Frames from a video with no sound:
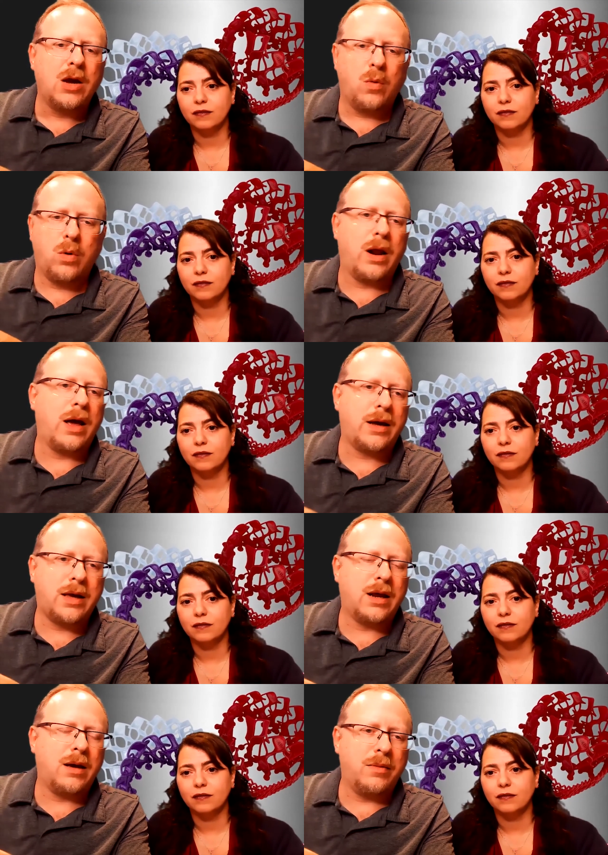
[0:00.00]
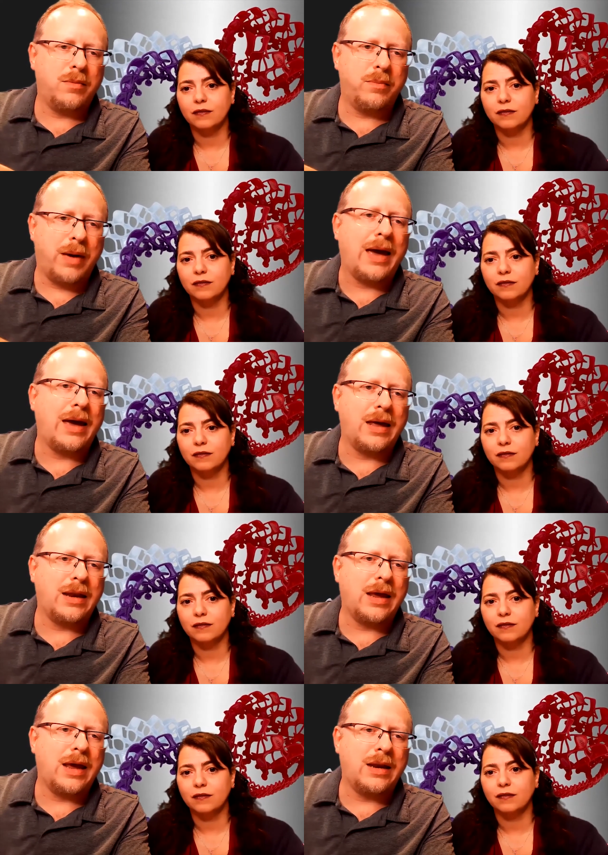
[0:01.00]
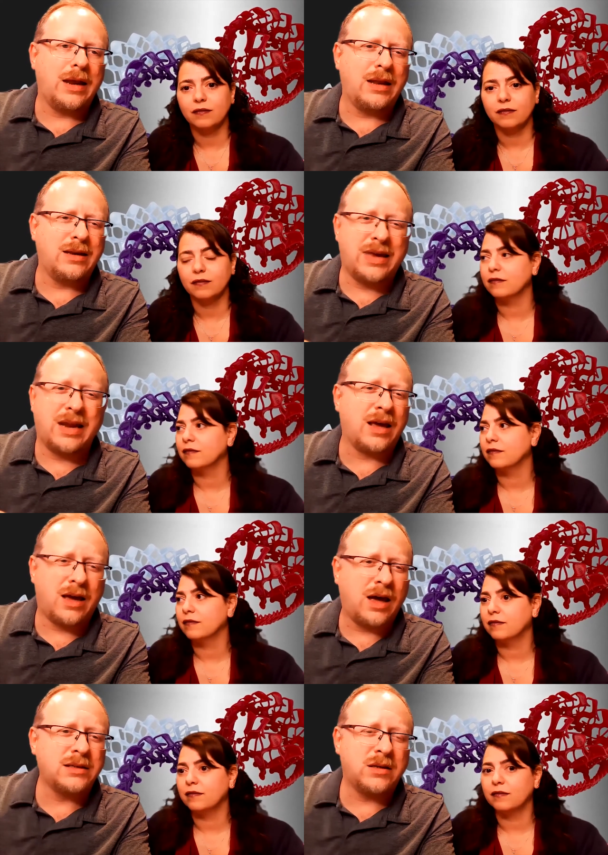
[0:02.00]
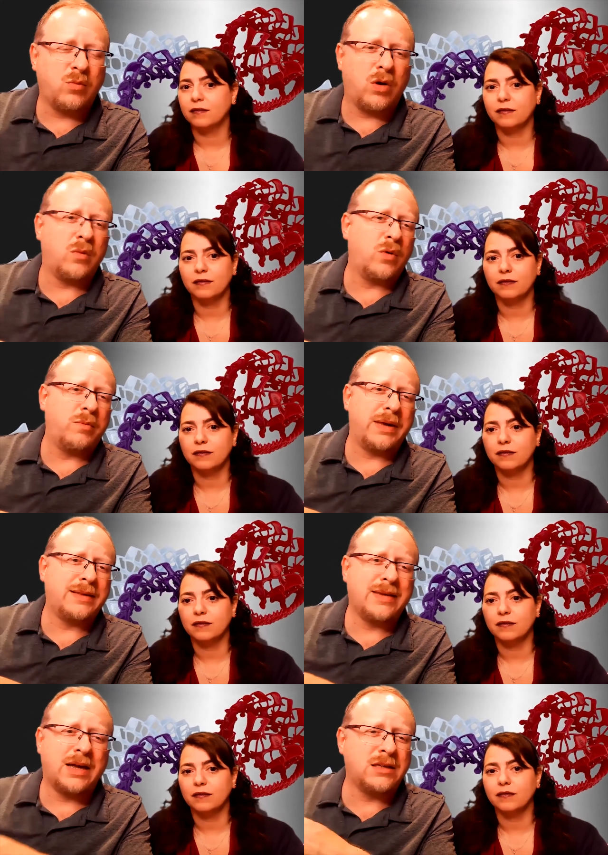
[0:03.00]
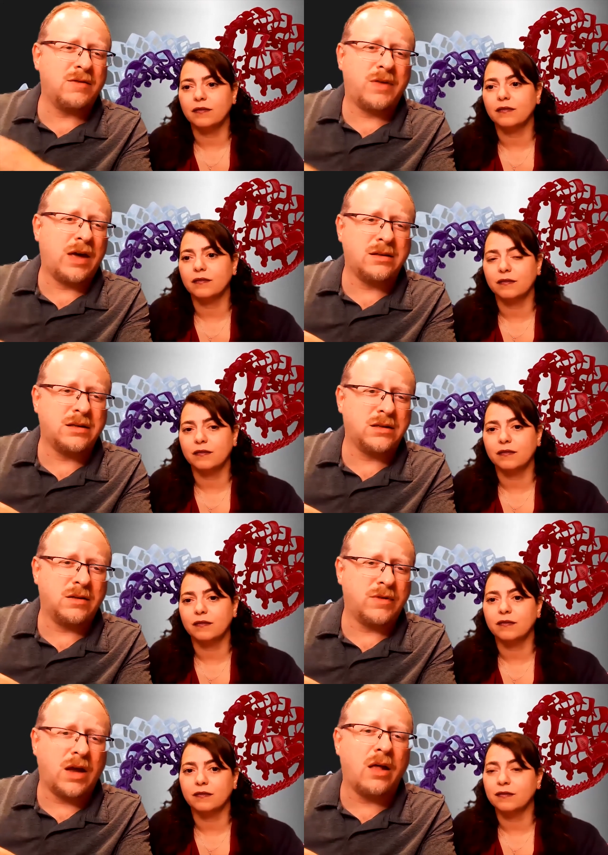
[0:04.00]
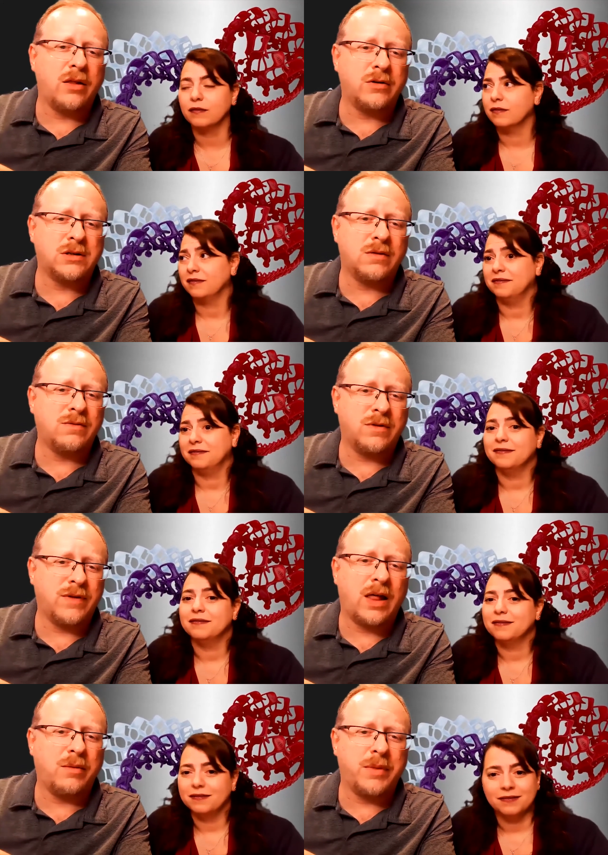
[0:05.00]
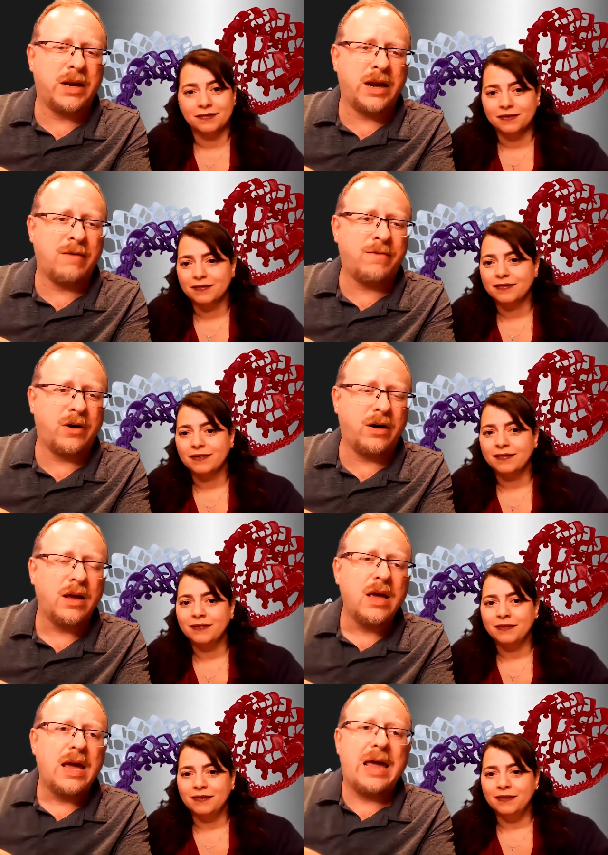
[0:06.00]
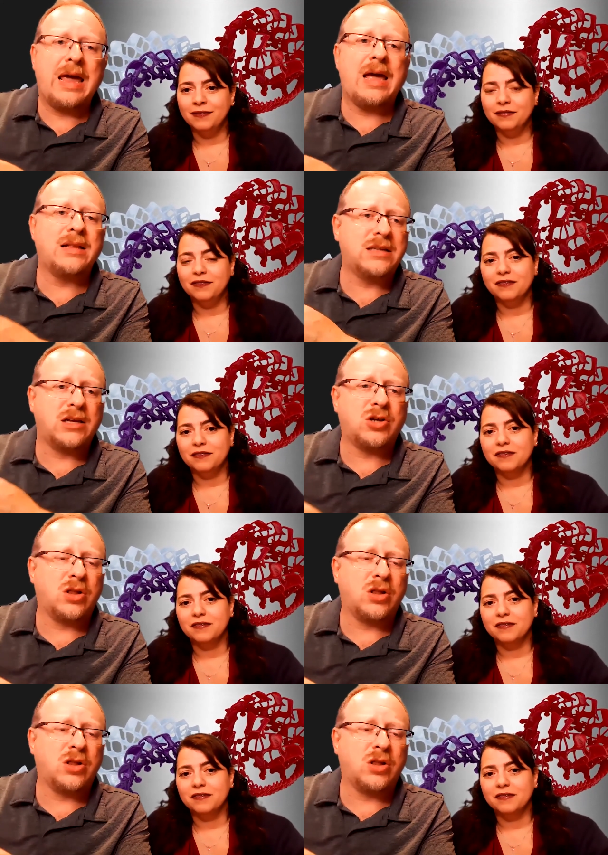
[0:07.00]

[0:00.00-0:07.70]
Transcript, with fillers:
Speaker 1: we're not going to buy it, and getting a custom one would be tens of thousands of dollars of development and effort and such a